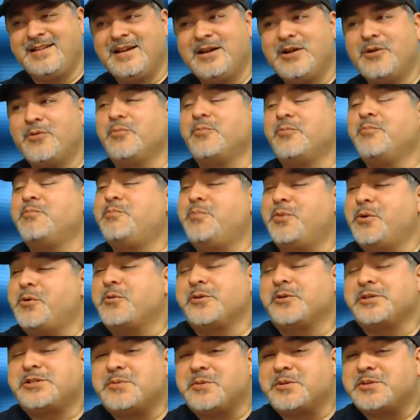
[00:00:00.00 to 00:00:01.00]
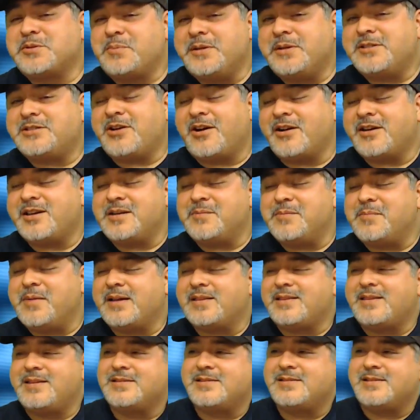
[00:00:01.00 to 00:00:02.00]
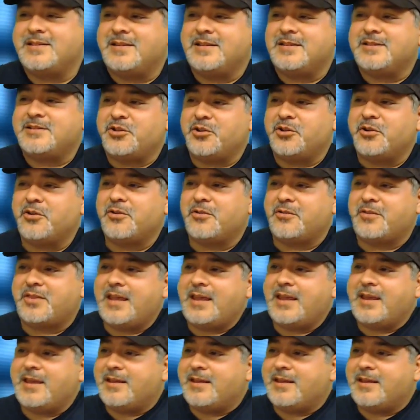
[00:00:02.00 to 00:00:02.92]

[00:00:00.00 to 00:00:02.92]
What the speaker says: but we're supposed to be talking about this, and it's your thing.